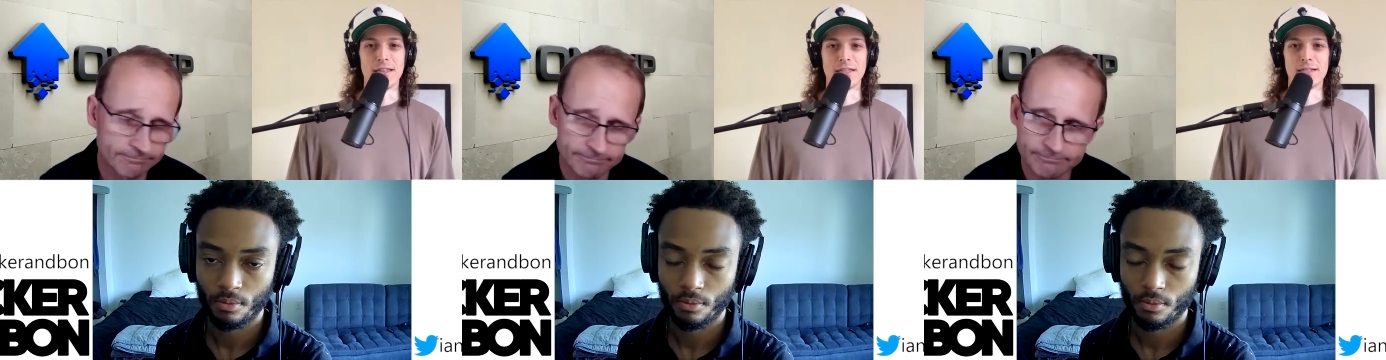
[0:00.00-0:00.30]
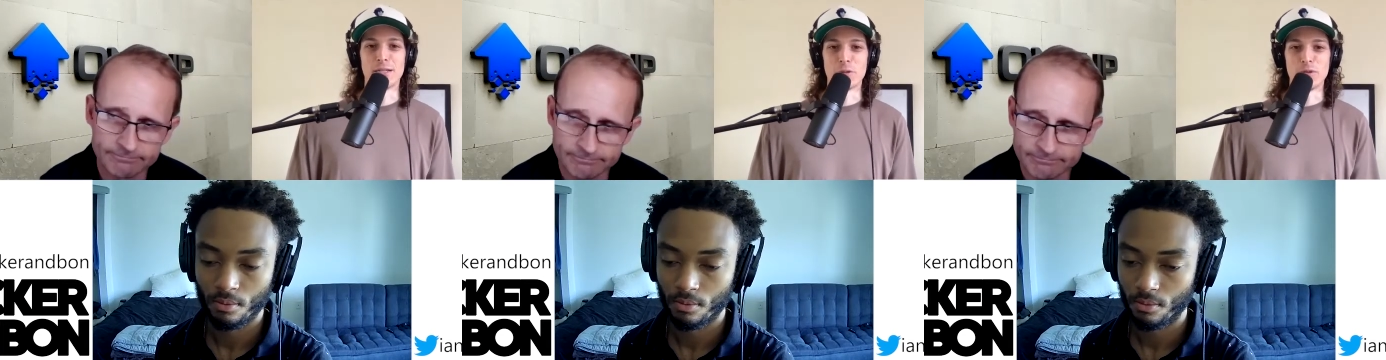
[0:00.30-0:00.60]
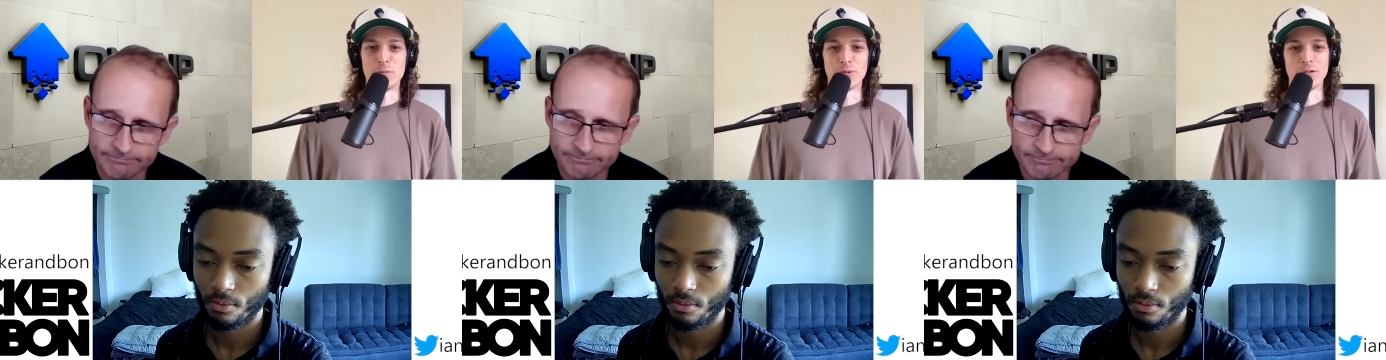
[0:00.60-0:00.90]
Speaker 1: I think a lot
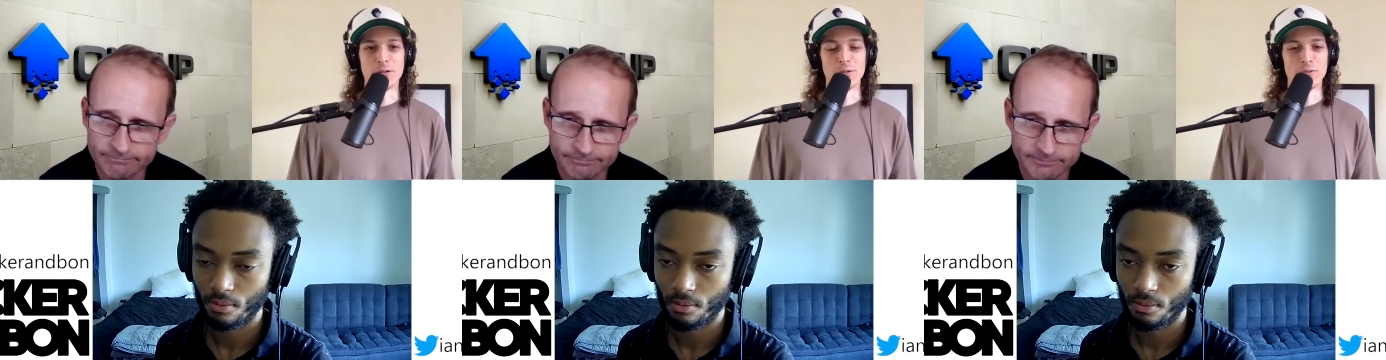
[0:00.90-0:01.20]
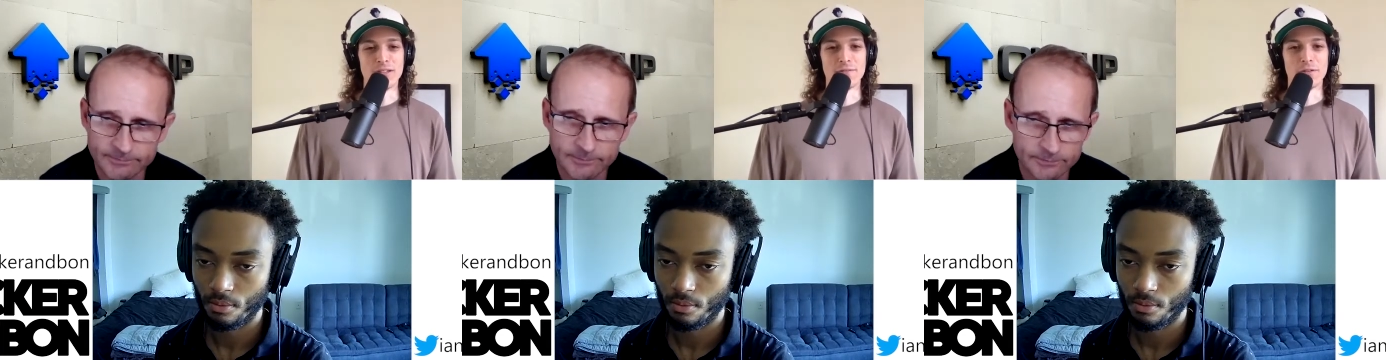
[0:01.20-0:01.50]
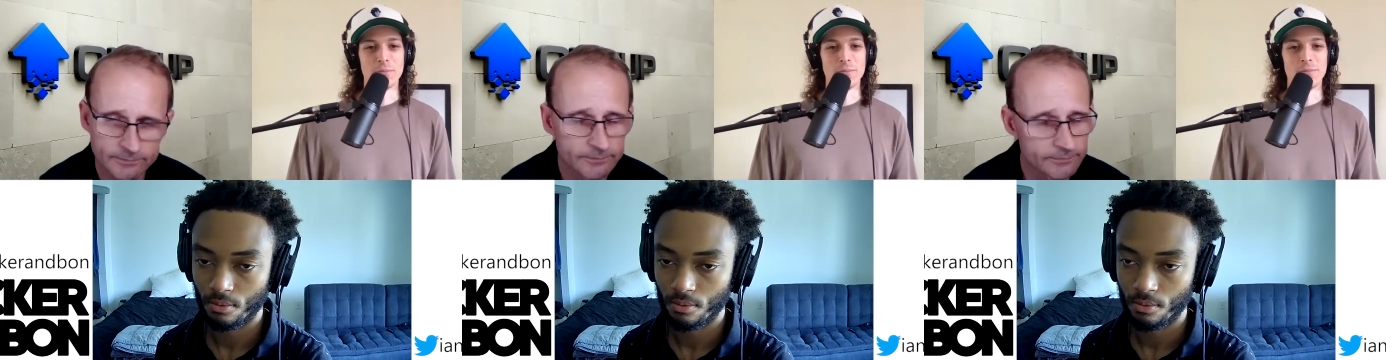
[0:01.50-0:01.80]
of people are going away
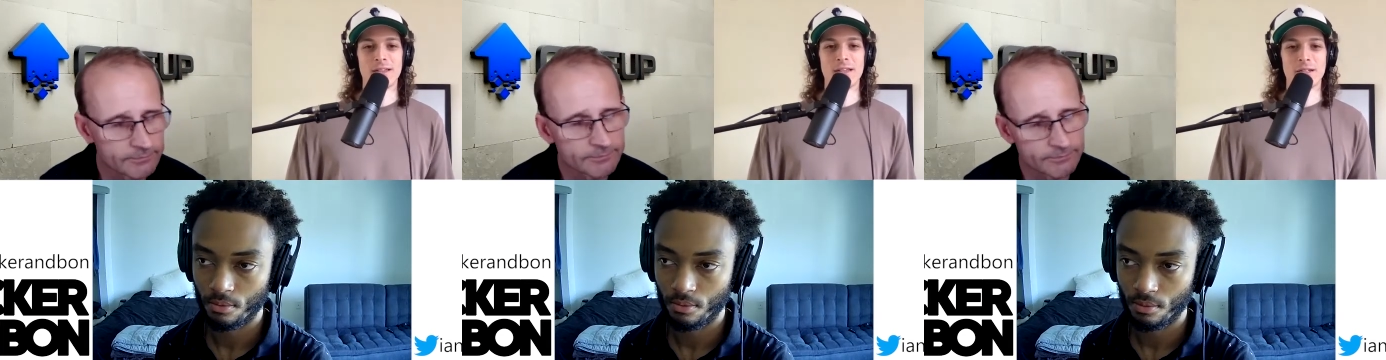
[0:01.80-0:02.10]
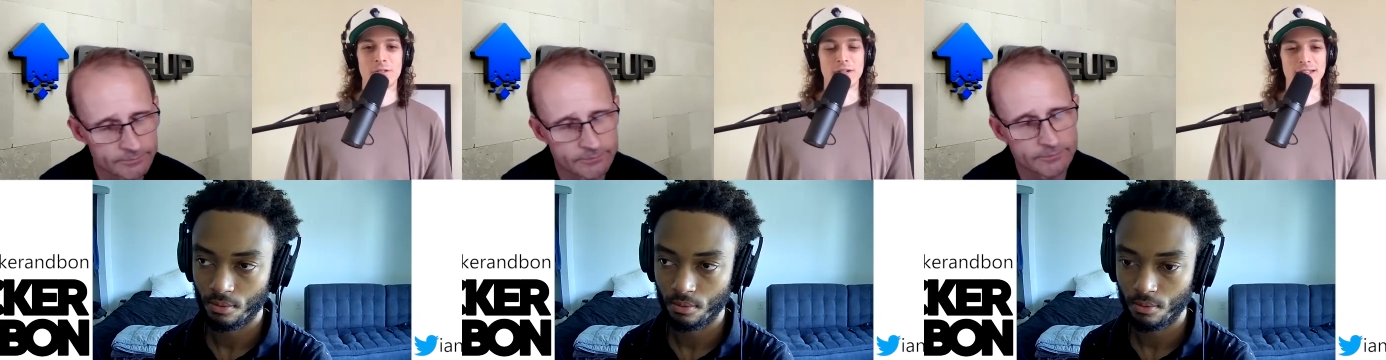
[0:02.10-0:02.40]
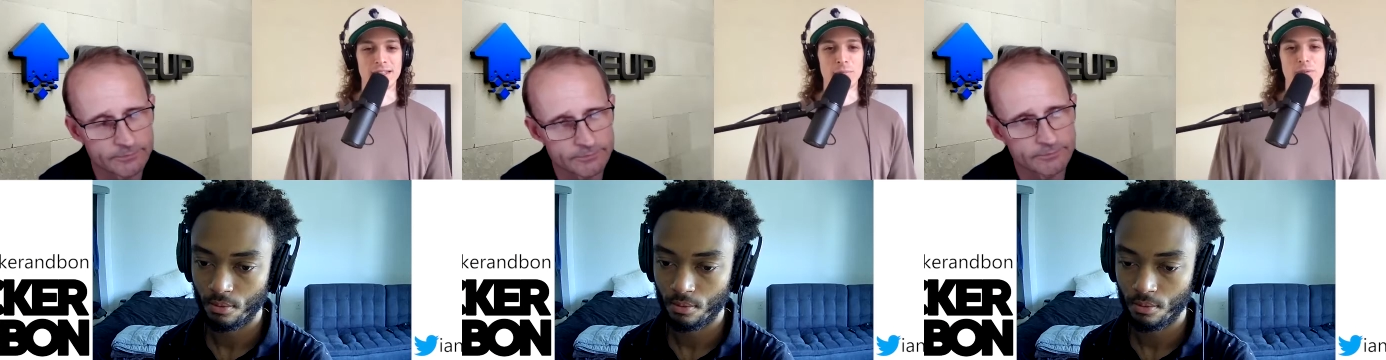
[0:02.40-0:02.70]
from trying
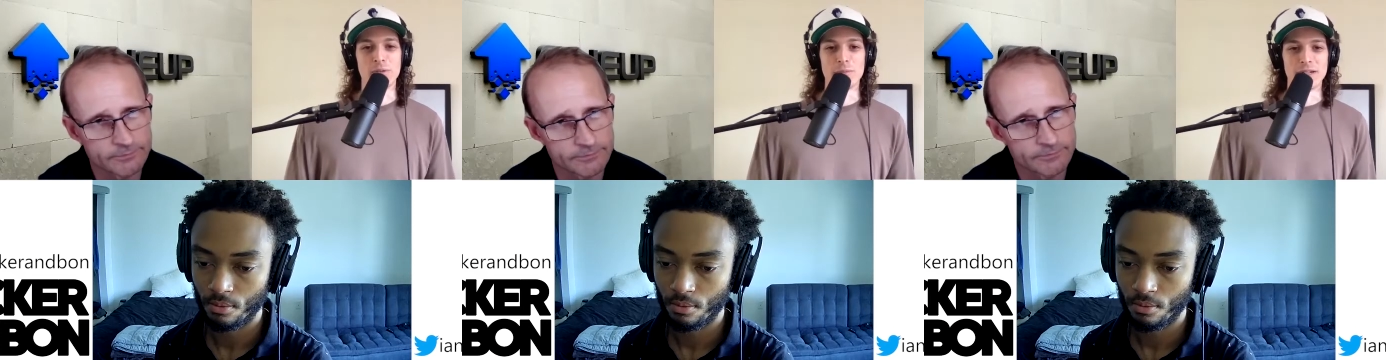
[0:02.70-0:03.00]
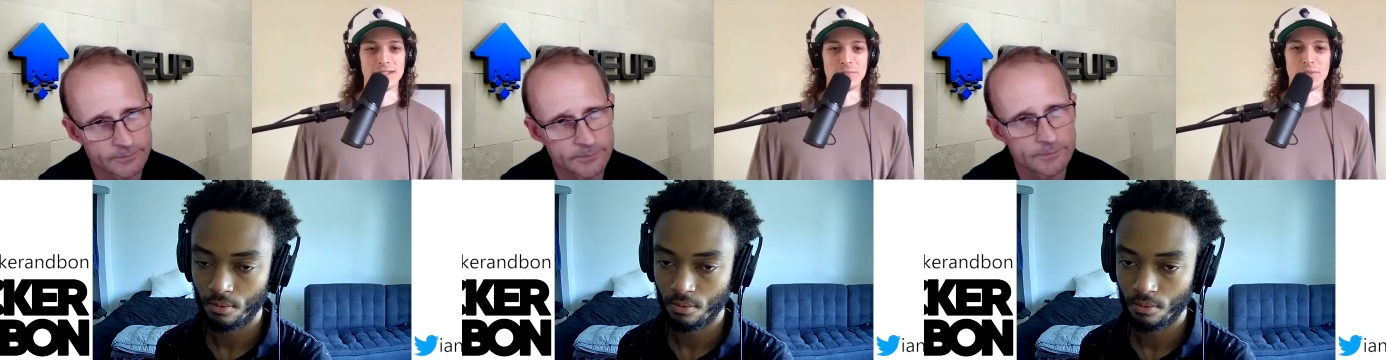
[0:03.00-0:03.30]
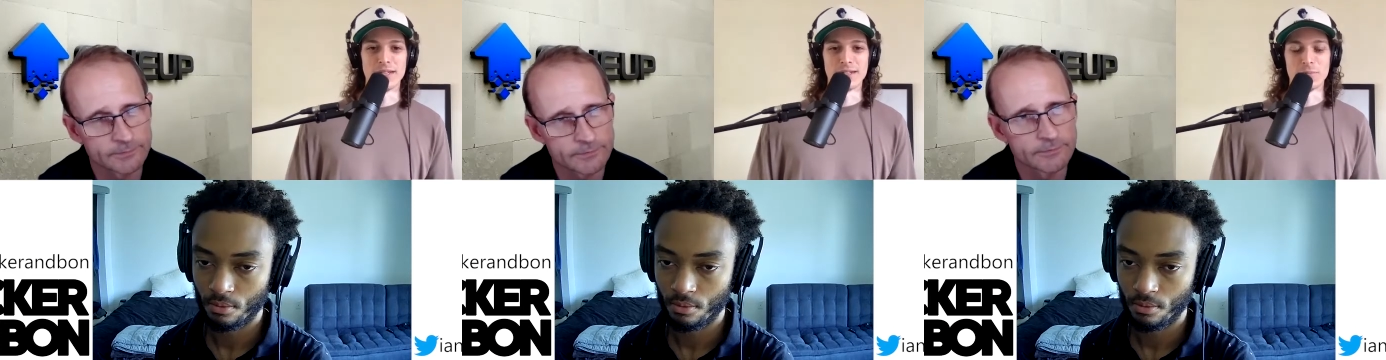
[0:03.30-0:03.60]
to get employed by
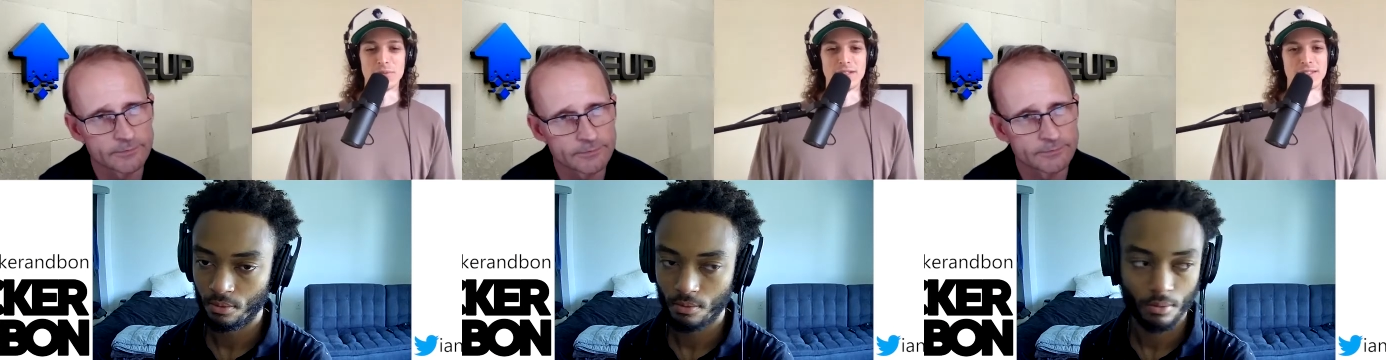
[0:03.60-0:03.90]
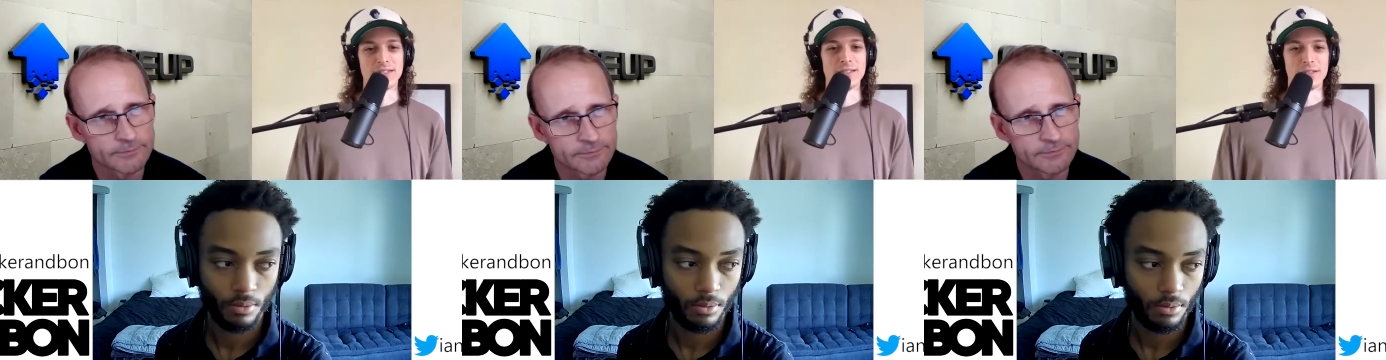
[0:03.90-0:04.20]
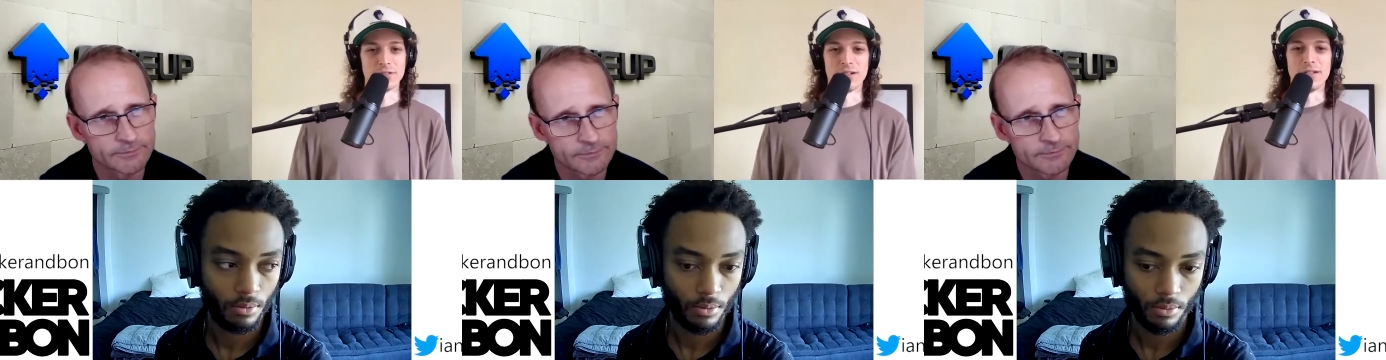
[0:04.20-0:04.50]
big companies and
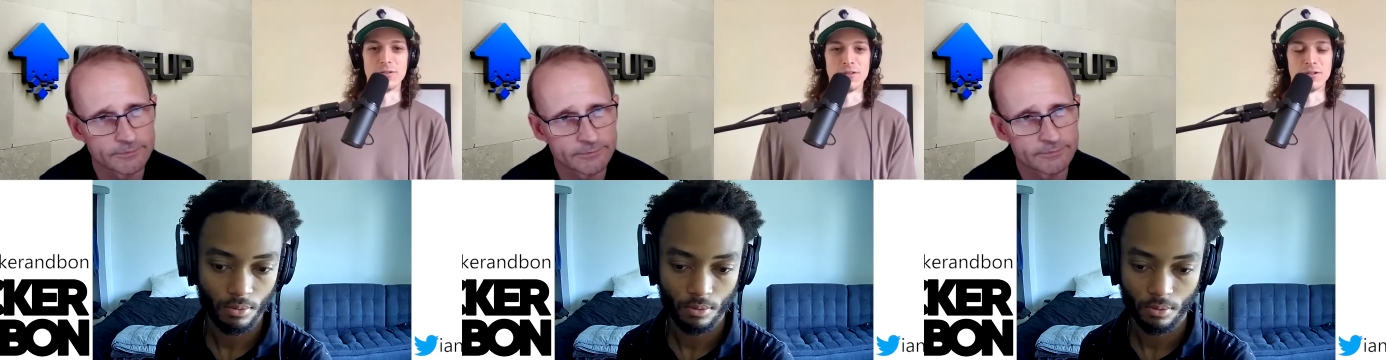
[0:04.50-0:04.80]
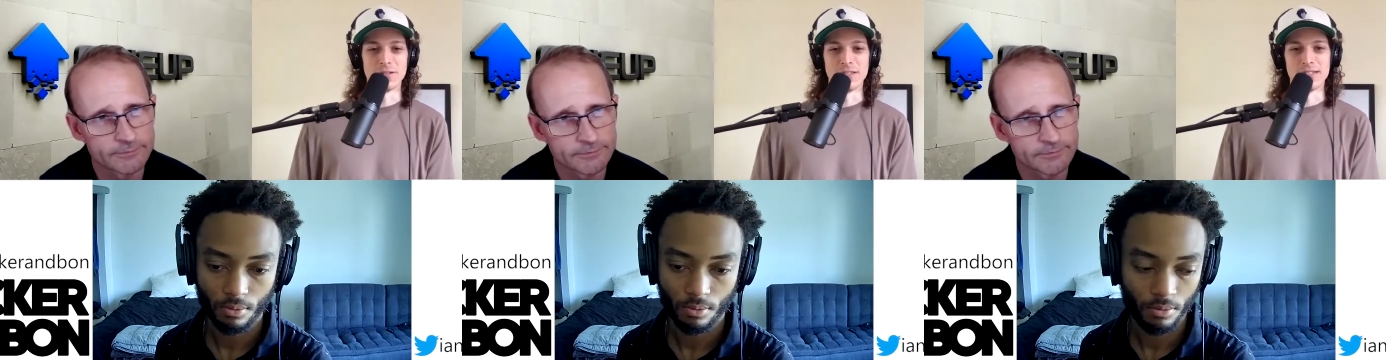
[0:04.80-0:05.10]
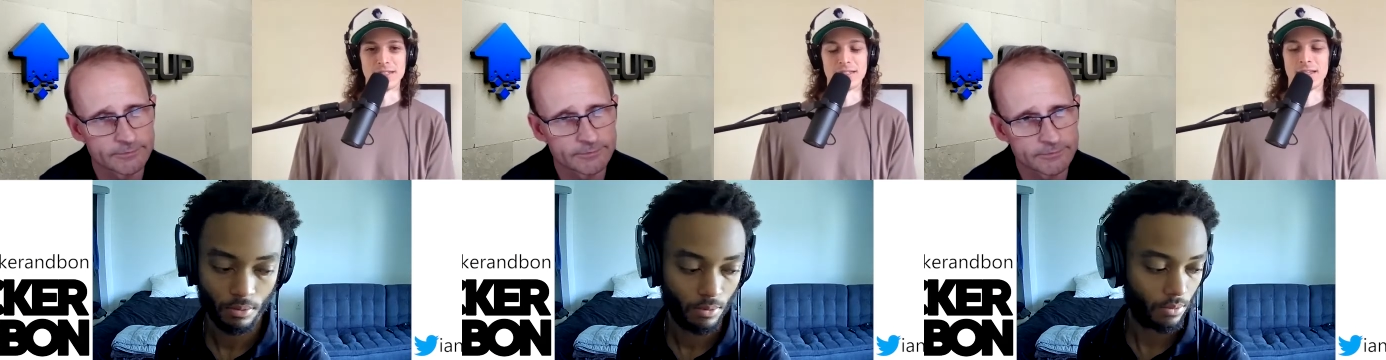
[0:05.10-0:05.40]
try to do their own
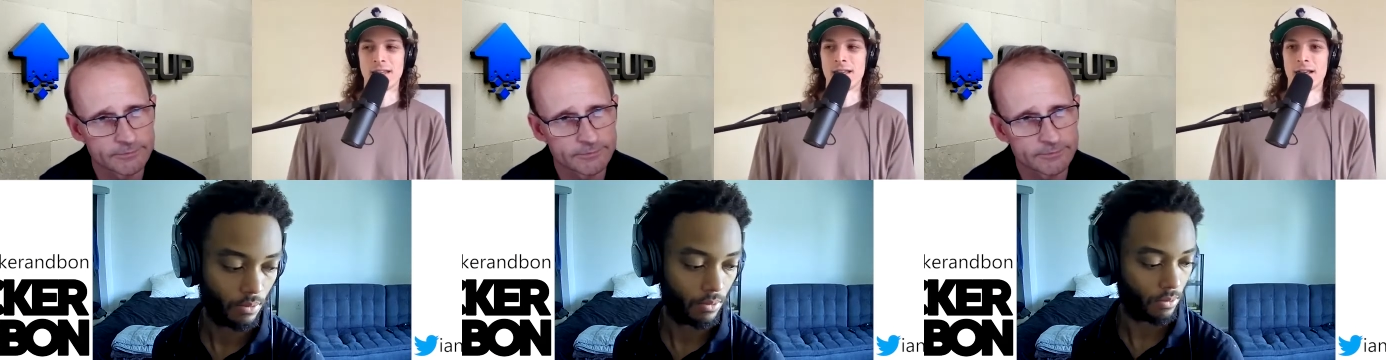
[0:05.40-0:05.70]
things.